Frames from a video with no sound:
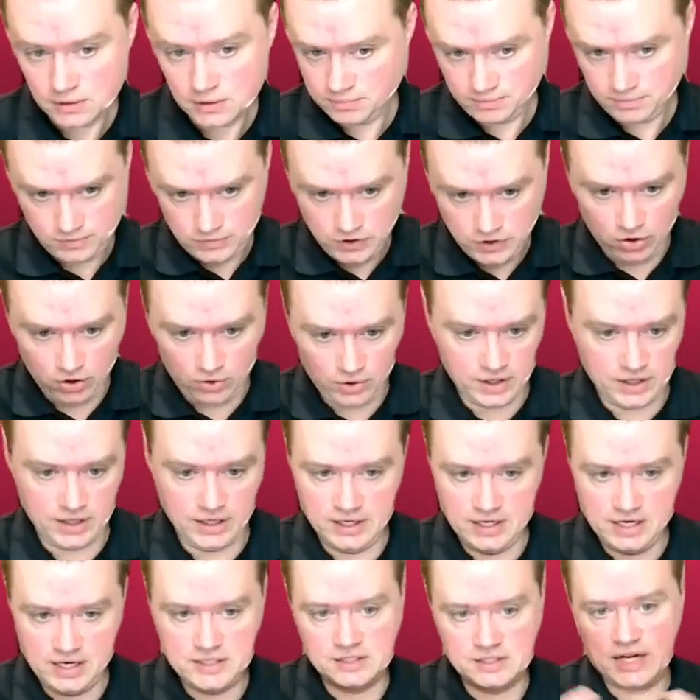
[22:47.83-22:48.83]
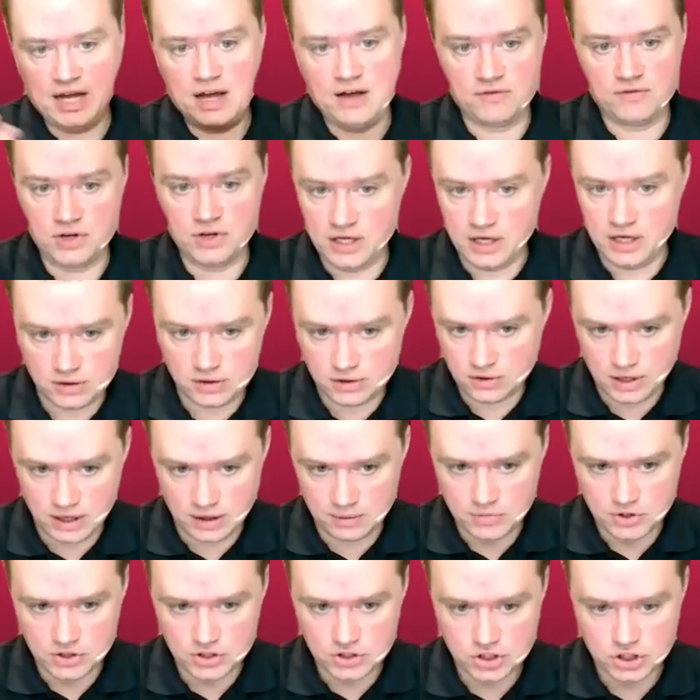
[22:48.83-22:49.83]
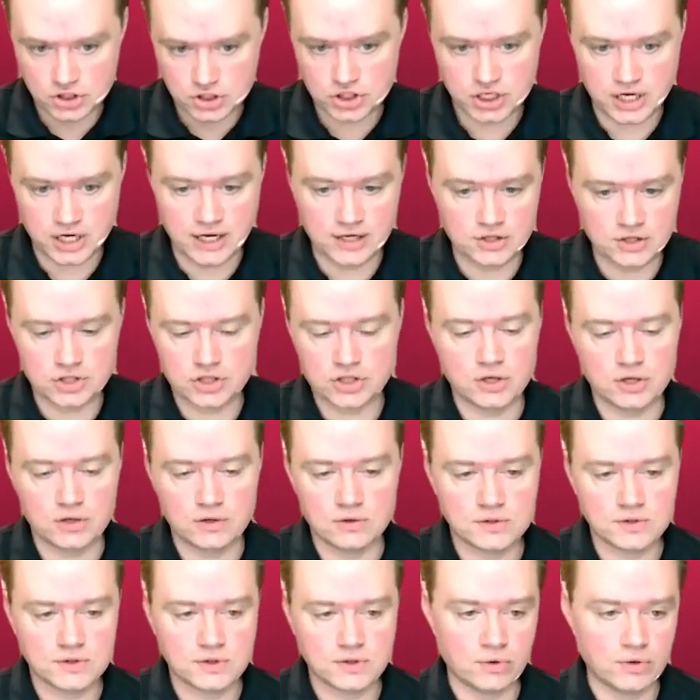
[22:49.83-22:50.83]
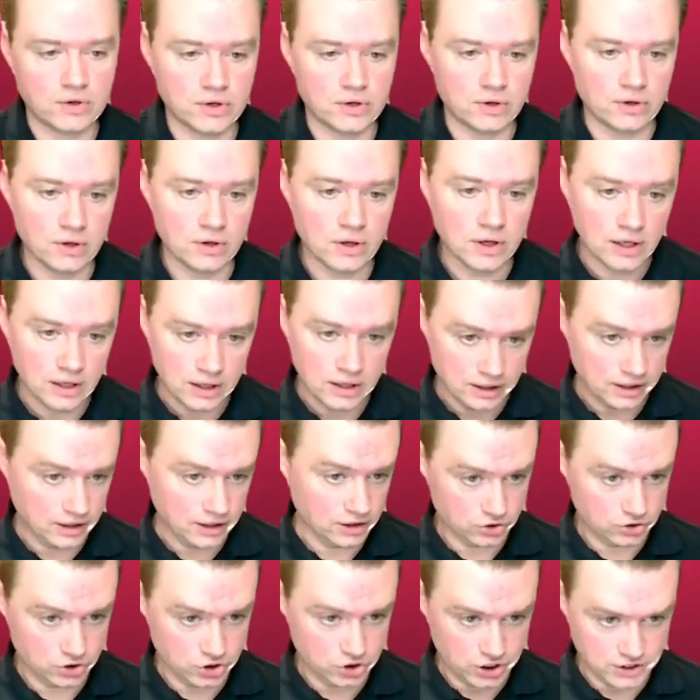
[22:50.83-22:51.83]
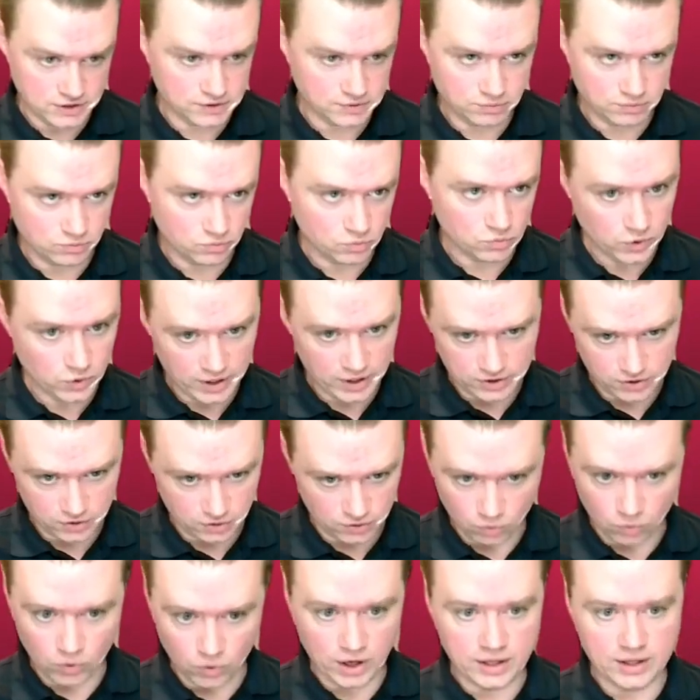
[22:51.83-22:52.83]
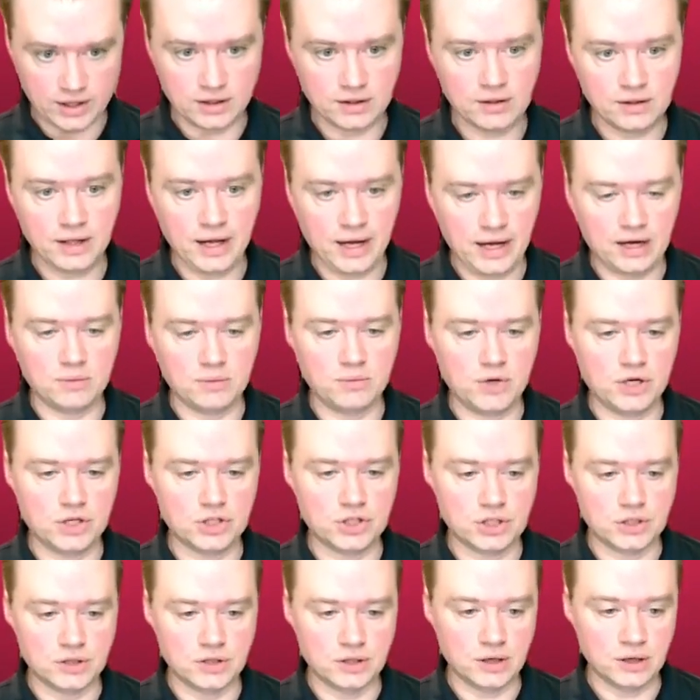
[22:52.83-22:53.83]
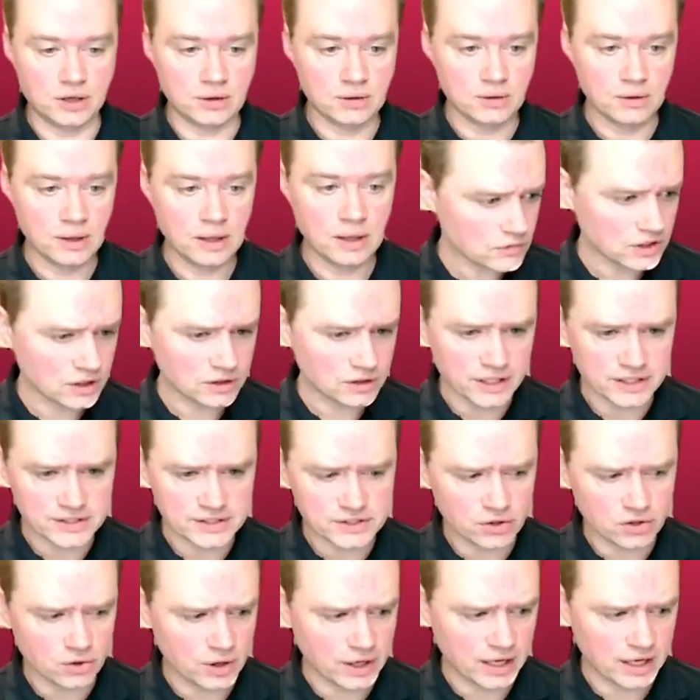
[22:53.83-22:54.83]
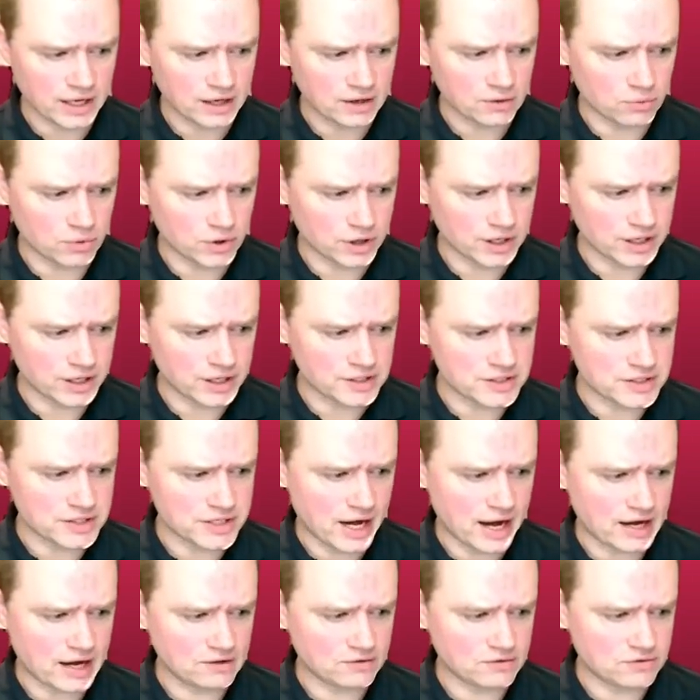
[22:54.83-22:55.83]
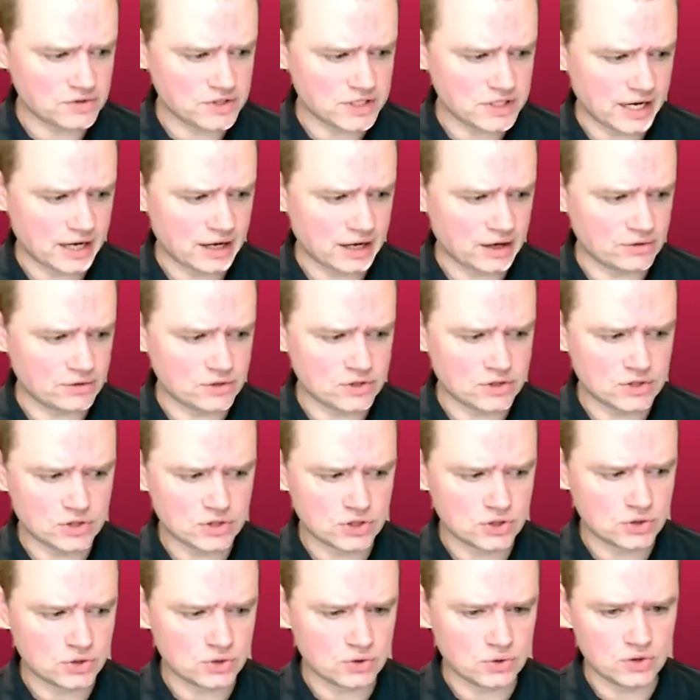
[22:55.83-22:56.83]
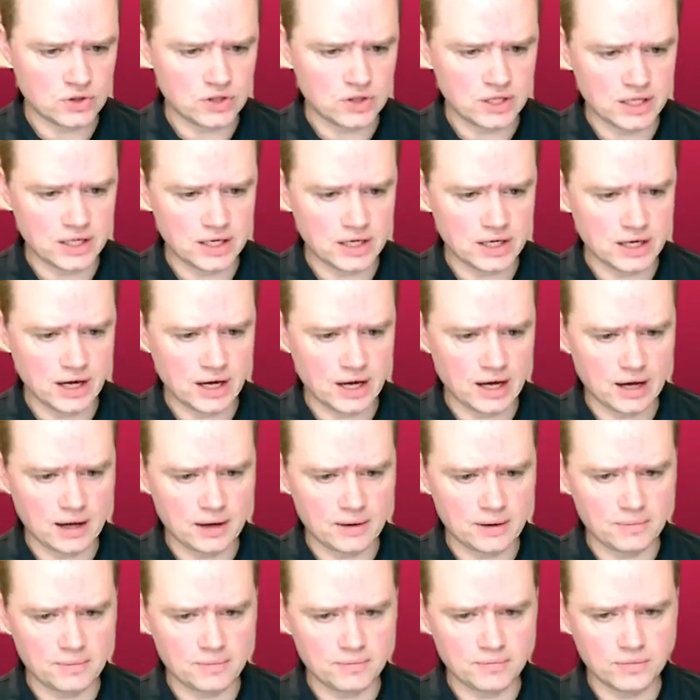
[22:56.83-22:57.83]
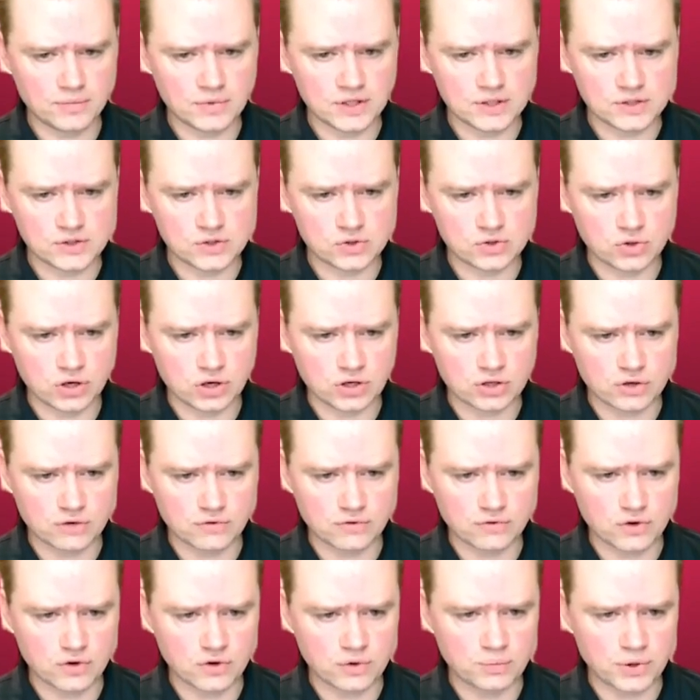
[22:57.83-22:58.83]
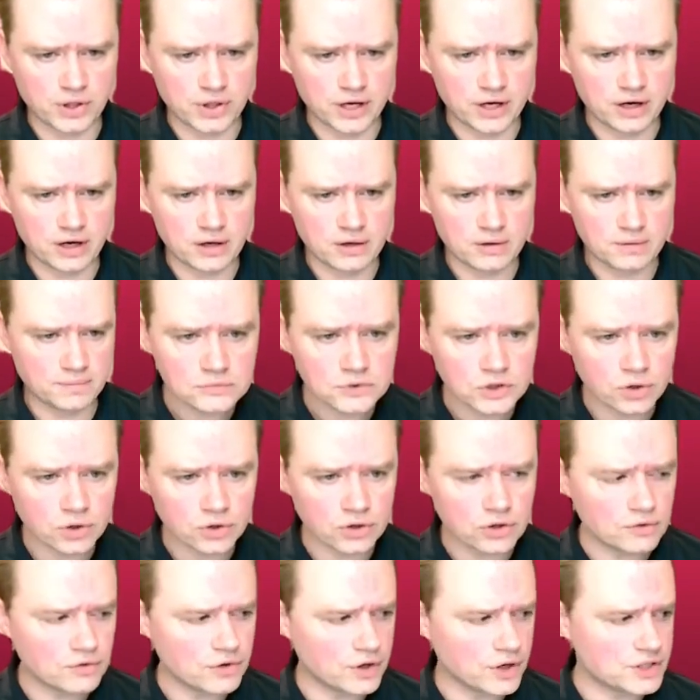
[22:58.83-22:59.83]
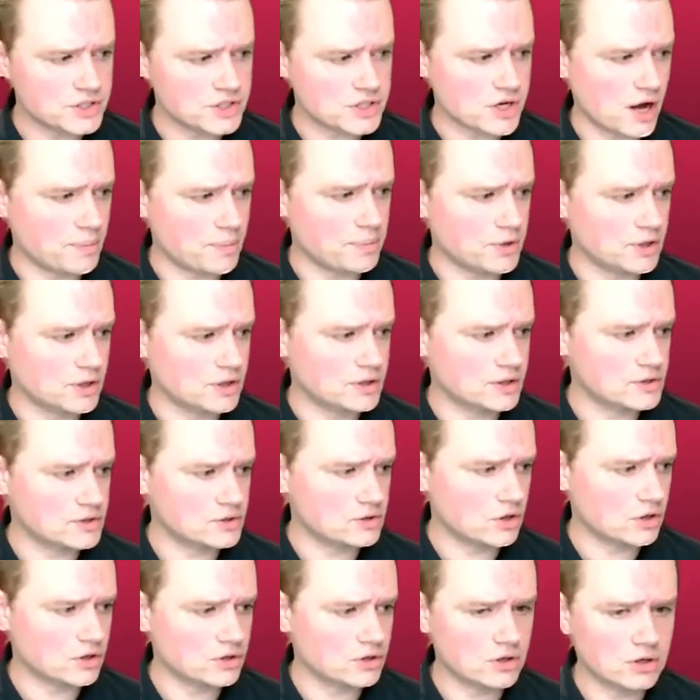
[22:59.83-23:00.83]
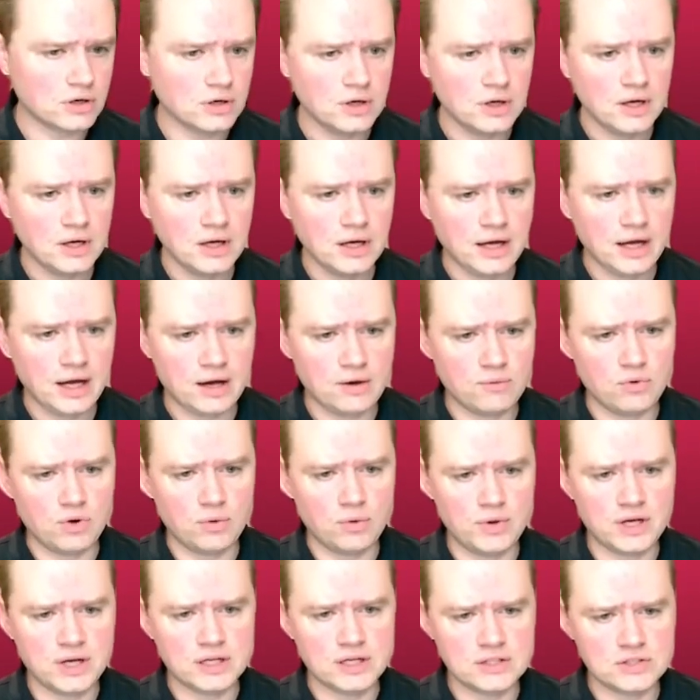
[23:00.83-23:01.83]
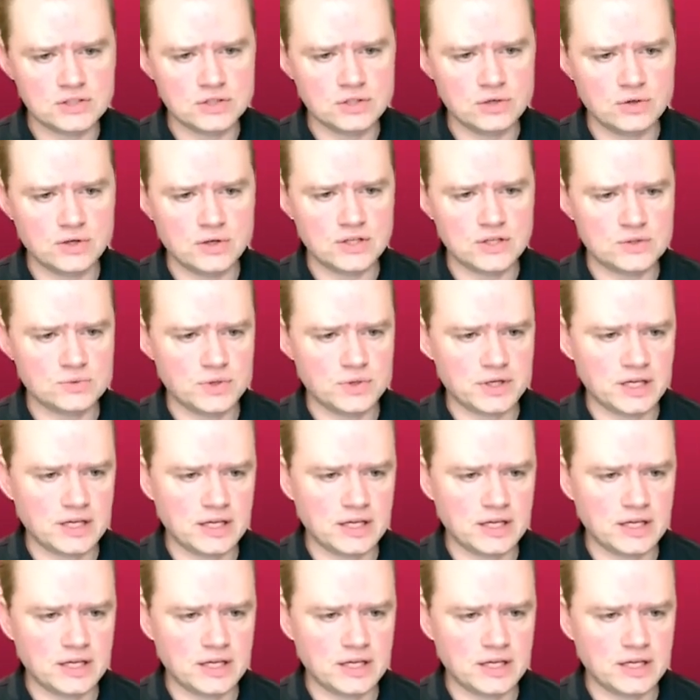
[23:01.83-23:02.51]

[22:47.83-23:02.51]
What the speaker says: you know, it doesn't have any other image to change to. So it'll just render one animation there. Let's go ahead and we're going to dive down to the constructor for player. Go to the very top of the constructor, and what we can do is we can